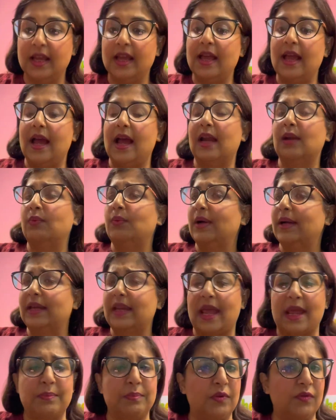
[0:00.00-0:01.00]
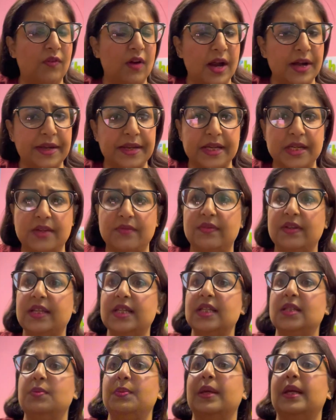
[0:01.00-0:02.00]
and what type of art
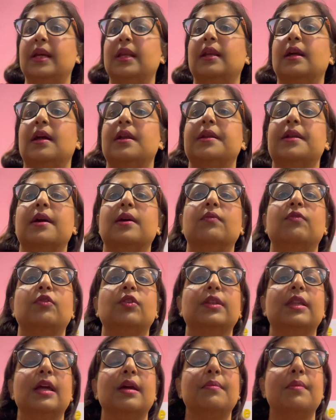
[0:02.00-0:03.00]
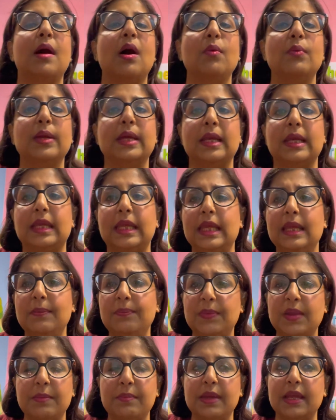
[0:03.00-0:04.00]
activities we can conduct for them, how we can
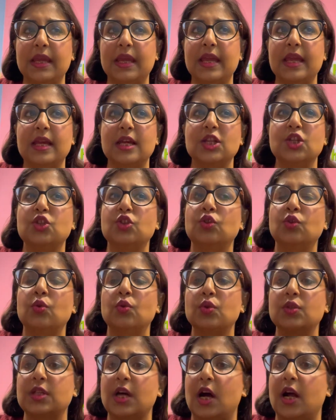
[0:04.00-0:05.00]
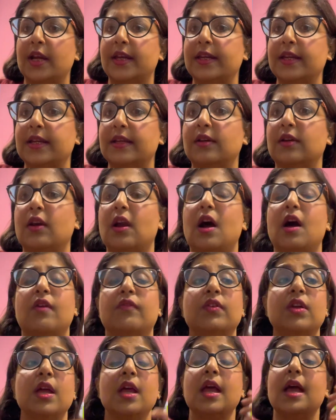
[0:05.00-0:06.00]
keep them engaged in those art and
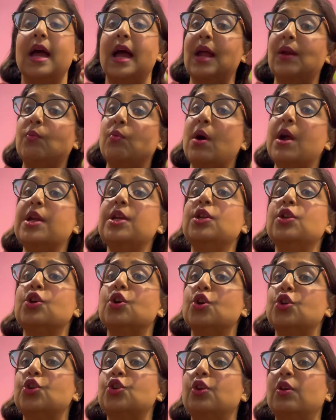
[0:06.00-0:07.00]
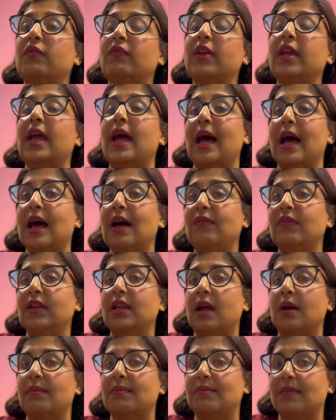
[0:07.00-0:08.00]
craft, and what should we have in
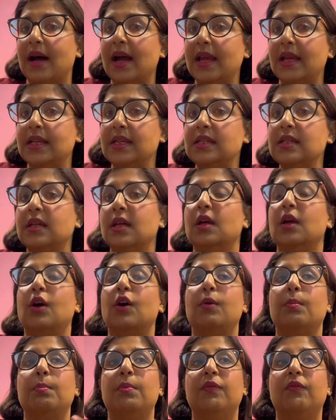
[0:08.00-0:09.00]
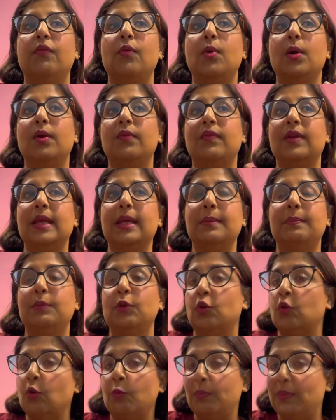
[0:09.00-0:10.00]
our mind before we
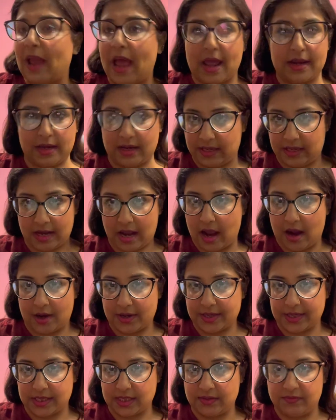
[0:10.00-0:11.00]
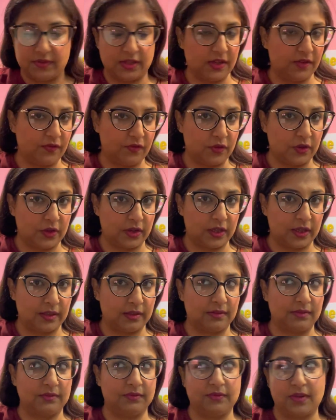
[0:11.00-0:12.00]
plan an art activity for
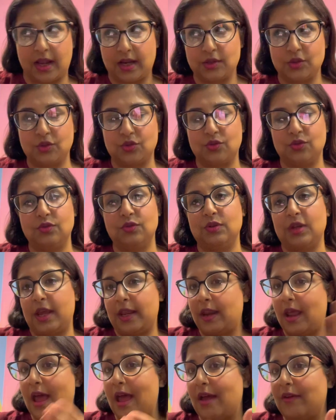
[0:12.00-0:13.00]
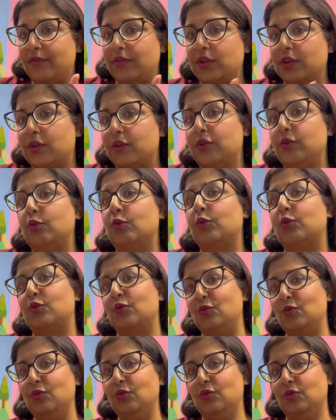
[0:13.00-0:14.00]
a 1.5-year-old
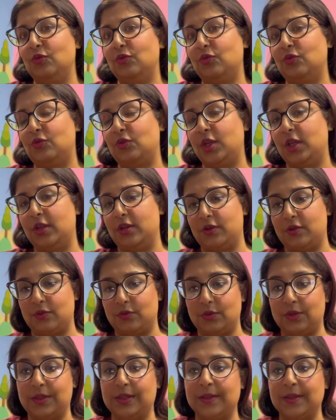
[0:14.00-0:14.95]
to 3-year-old.